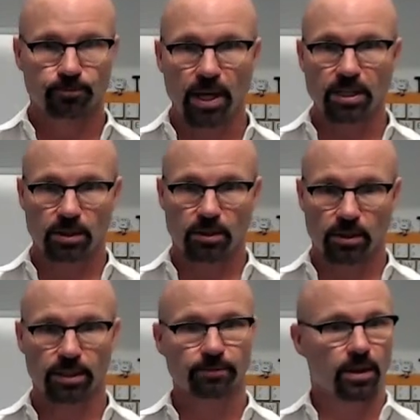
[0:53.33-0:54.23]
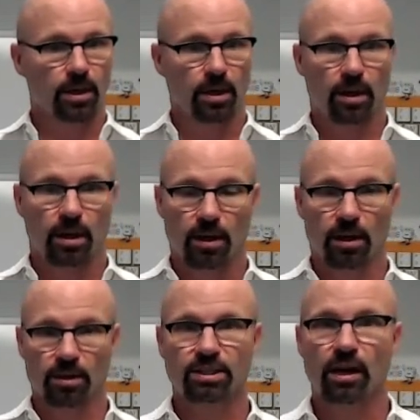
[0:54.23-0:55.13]
Basically,
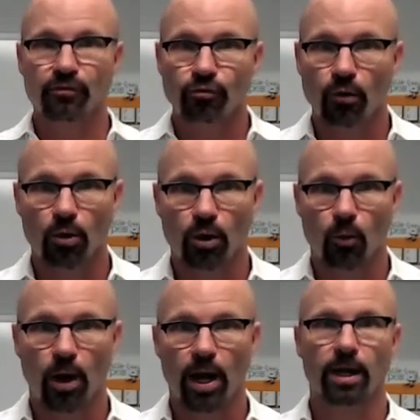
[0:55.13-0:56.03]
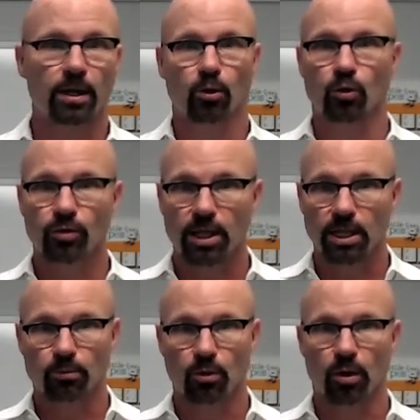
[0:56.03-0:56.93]
instead of throwing away an old
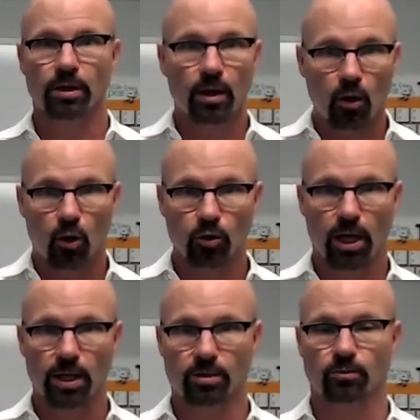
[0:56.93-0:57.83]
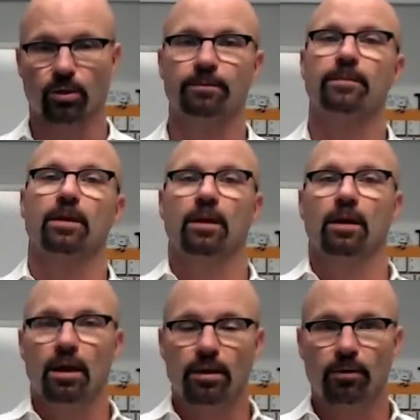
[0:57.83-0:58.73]
keyboard, hold on to it.
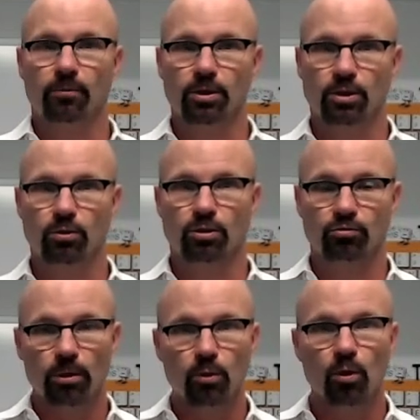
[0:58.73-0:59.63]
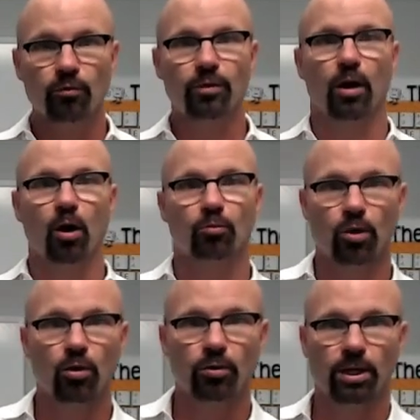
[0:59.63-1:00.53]
Then what you do is remove the home
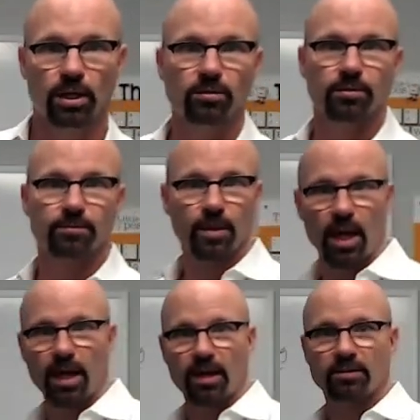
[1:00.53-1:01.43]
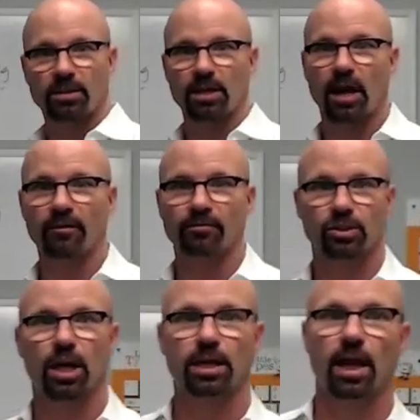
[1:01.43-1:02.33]
row keys, ASDF,
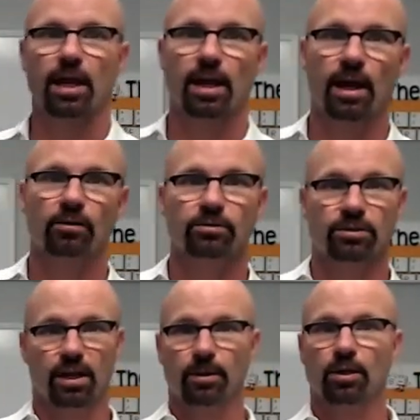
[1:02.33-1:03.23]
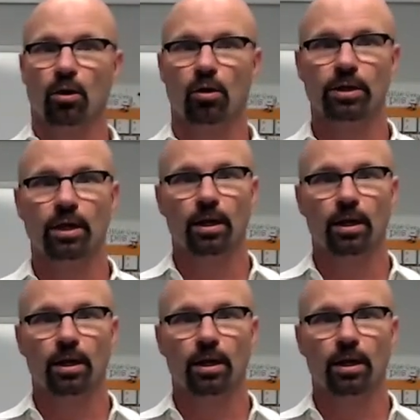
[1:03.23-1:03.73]
JKL, semicolon,